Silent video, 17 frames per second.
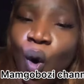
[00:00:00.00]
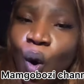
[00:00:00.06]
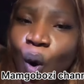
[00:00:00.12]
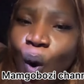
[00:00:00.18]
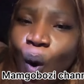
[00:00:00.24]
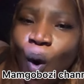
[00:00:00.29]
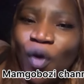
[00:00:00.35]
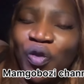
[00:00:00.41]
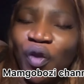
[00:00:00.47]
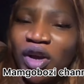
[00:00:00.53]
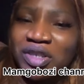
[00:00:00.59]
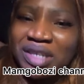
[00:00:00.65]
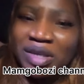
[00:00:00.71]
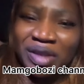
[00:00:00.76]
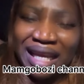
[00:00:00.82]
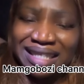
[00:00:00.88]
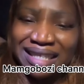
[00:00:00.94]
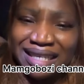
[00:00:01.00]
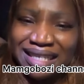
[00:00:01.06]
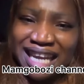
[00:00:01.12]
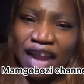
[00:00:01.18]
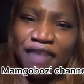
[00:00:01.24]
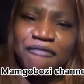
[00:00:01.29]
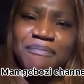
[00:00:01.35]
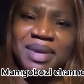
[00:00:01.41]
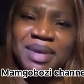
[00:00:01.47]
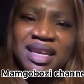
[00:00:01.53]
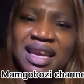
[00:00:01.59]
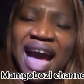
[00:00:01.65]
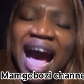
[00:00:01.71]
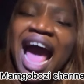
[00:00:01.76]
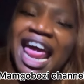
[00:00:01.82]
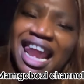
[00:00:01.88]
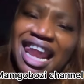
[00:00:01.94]
who, who doesn't love
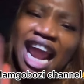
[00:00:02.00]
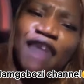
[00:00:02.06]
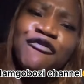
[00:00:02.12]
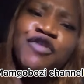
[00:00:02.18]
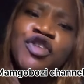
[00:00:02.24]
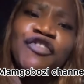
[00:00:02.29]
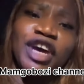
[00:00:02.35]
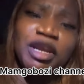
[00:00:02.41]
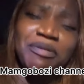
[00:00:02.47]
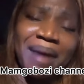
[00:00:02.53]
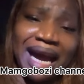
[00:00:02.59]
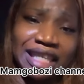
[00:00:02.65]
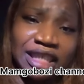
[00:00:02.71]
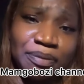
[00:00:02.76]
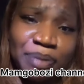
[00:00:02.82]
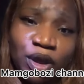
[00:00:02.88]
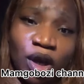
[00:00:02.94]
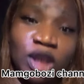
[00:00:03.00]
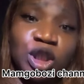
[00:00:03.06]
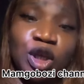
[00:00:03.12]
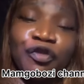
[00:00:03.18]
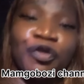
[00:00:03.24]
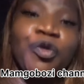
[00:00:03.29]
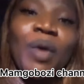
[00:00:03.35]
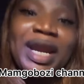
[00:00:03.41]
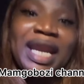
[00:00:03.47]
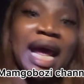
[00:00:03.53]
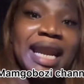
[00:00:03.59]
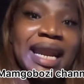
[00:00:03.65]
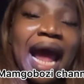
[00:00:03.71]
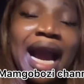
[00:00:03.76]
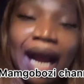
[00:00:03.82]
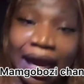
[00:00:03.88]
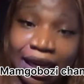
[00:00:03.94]
me, I love you very much because of
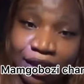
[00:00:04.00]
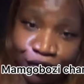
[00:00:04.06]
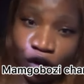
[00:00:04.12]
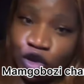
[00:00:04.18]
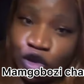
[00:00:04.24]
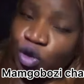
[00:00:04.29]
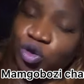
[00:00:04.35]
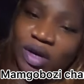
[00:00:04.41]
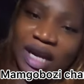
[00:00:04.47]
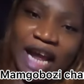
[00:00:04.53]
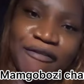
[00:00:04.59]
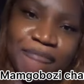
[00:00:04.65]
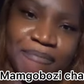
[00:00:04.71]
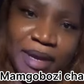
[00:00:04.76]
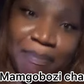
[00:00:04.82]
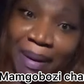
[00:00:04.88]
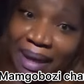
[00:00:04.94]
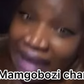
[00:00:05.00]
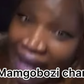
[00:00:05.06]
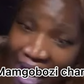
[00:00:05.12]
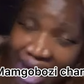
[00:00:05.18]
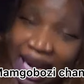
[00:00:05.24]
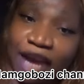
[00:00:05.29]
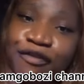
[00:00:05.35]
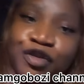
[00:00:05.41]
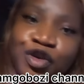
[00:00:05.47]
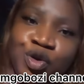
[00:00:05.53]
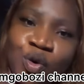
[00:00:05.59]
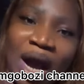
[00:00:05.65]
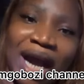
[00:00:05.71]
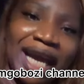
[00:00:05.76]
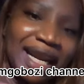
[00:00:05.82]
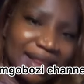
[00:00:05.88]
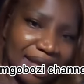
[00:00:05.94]
when I now can't force you to love me, but I love
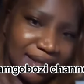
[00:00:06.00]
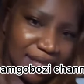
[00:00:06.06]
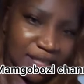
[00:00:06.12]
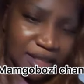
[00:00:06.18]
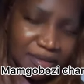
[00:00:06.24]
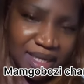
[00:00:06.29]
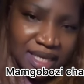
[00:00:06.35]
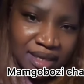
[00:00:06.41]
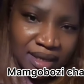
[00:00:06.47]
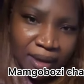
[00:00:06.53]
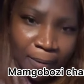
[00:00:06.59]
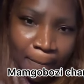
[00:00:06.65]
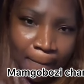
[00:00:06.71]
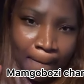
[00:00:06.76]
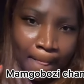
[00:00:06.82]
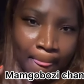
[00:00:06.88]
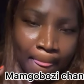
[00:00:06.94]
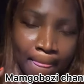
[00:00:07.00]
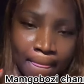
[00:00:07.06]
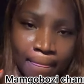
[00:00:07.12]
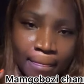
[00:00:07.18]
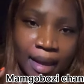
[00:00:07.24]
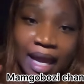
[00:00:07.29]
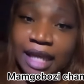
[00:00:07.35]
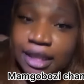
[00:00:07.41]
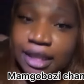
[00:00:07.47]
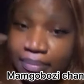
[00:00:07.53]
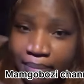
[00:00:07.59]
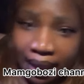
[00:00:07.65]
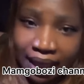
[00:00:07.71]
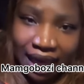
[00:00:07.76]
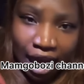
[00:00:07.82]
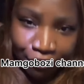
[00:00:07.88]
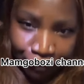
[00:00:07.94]
you. I guess this is me.
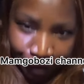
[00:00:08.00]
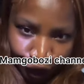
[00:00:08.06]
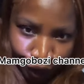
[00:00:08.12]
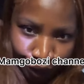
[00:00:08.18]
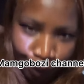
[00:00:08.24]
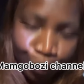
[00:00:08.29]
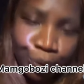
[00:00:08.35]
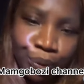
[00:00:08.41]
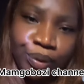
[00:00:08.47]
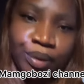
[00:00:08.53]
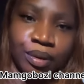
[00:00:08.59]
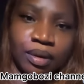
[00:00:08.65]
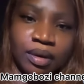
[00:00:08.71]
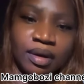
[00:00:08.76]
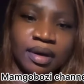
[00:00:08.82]
It's me loving you.